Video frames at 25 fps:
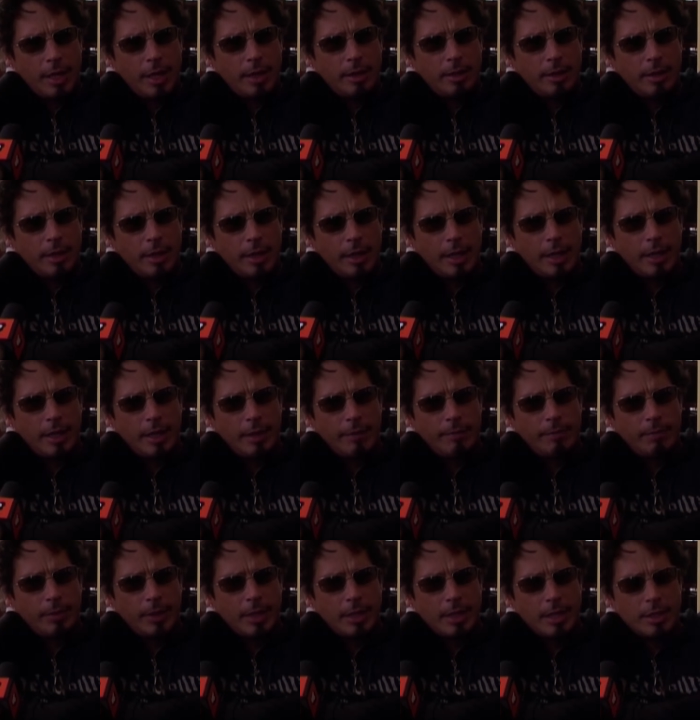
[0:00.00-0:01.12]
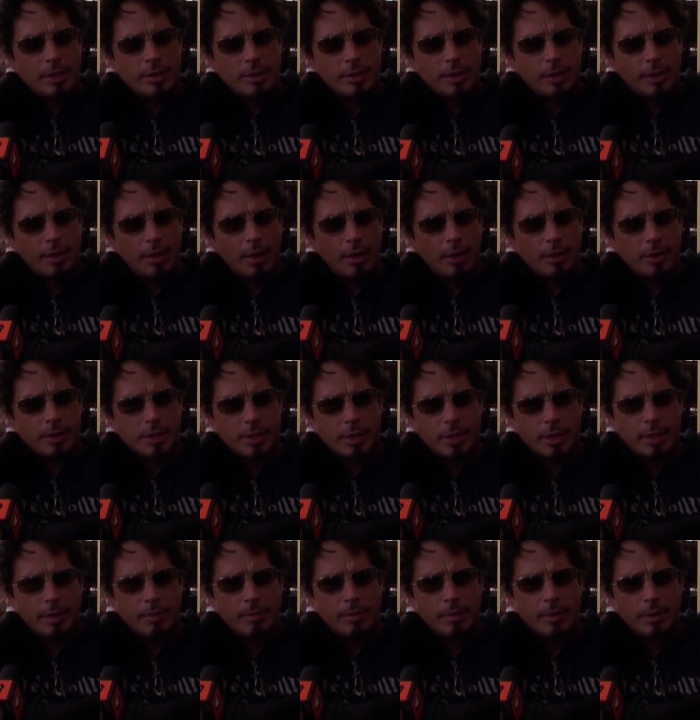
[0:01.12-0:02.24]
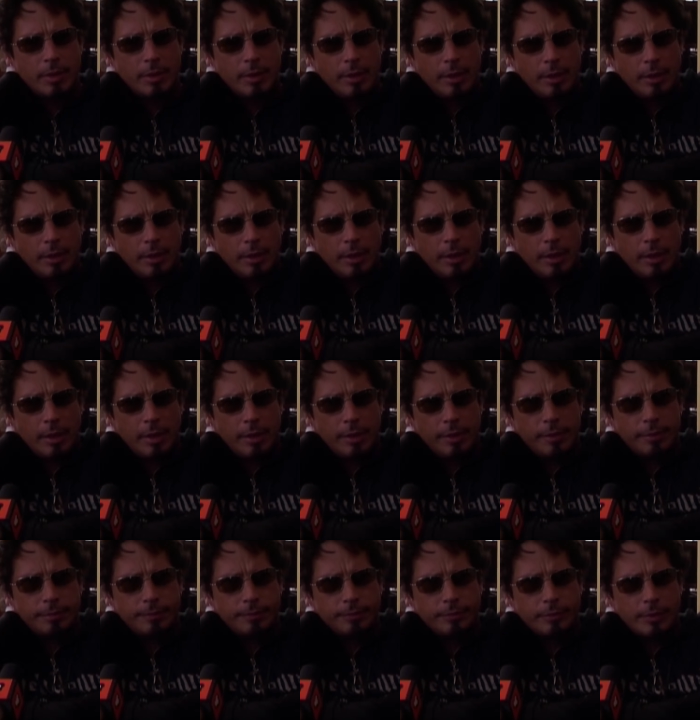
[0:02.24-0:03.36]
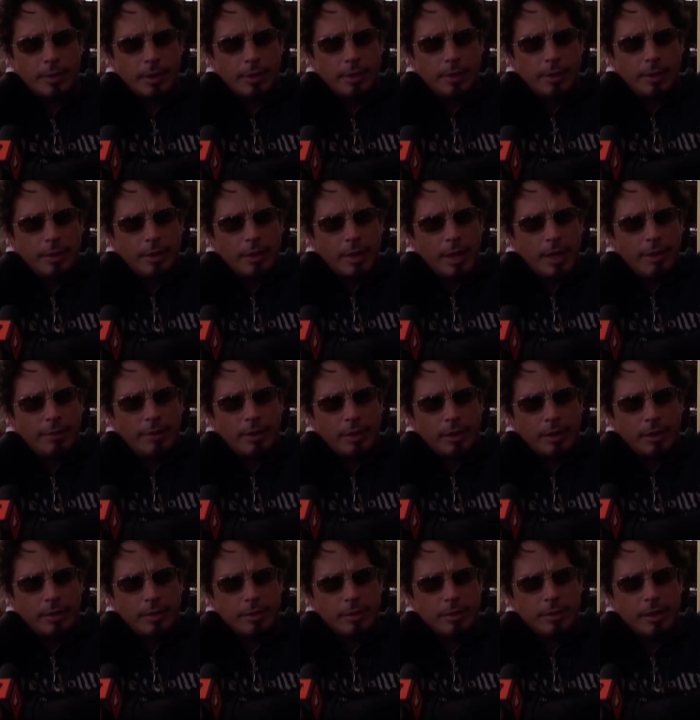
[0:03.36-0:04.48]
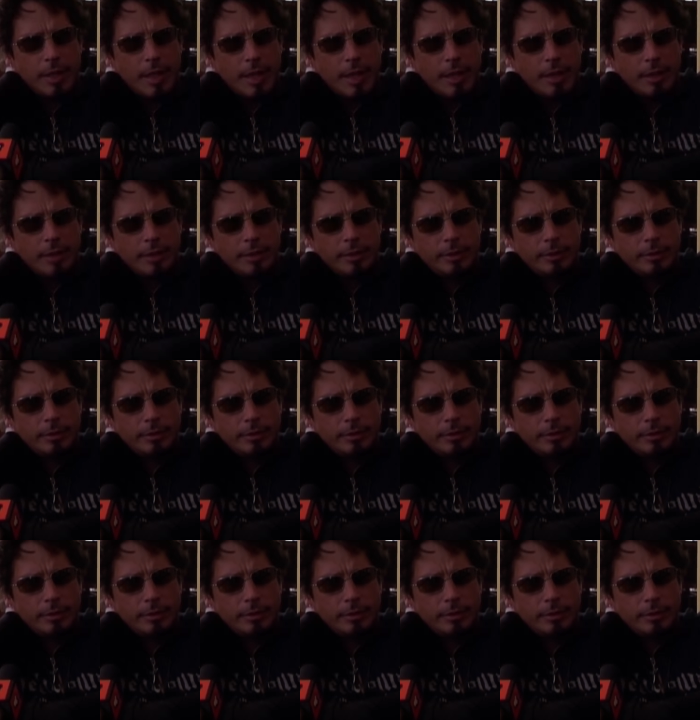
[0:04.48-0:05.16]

and I haven't played that song in a long time. Um, I'd have to learn that.